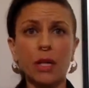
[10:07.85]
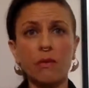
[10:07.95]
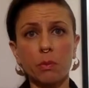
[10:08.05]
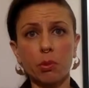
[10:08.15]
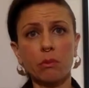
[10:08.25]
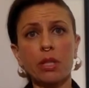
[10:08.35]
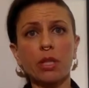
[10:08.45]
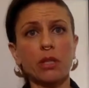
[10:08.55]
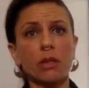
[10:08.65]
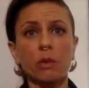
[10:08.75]
giving
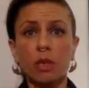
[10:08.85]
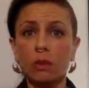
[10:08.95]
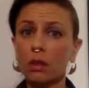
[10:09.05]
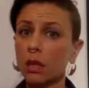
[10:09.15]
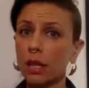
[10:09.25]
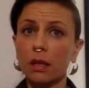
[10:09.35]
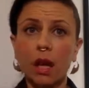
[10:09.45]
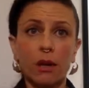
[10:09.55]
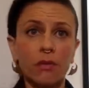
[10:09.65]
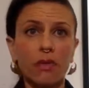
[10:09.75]
permission so it can look like a
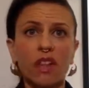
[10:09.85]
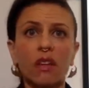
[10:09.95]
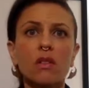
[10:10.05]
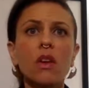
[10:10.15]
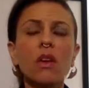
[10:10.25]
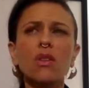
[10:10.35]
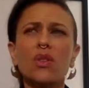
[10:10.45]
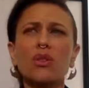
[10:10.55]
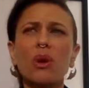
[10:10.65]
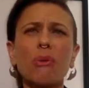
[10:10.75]
lot of things so
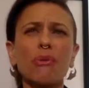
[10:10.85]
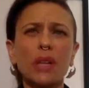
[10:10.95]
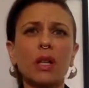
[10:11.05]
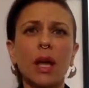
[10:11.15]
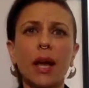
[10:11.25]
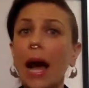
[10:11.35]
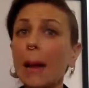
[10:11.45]
you don't feel like,